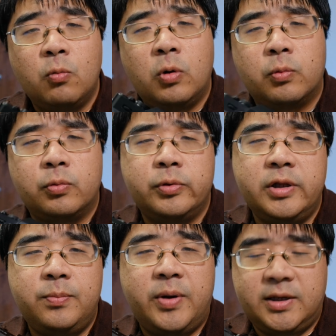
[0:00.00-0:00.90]
What we're
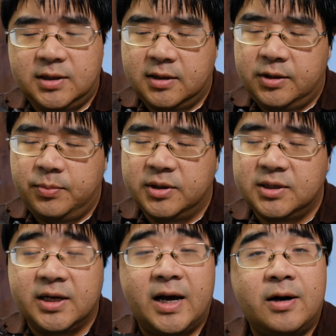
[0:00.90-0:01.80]
really basically
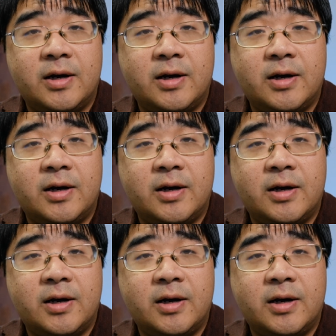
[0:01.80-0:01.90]
missing out